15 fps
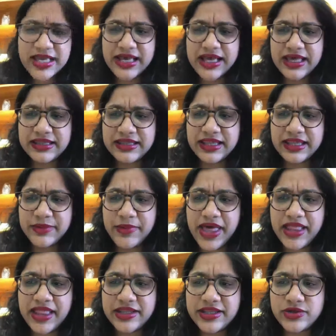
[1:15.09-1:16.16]
Alanna
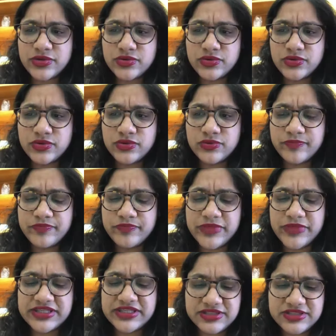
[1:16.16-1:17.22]
Mallon, who is
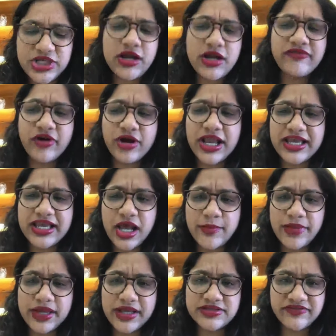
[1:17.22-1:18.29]
the chair of our
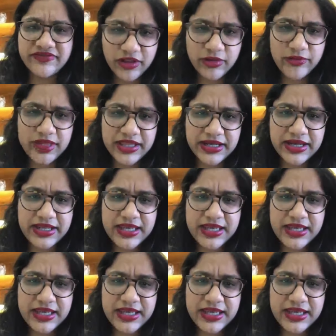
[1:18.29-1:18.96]
Economic Development